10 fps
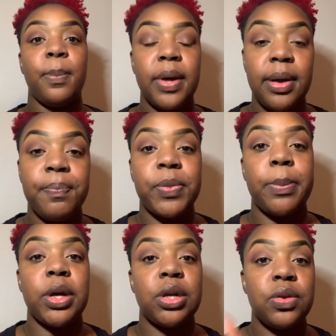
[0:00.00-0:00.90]
but I'm
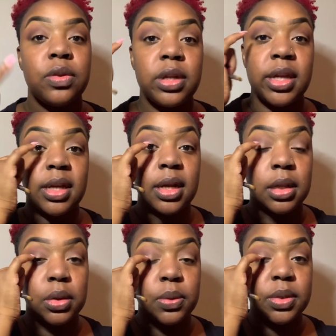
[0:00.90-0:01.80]
going to do the lid
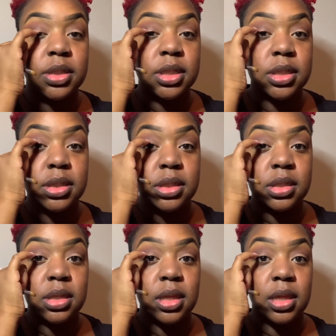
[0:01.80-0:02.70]
color, which is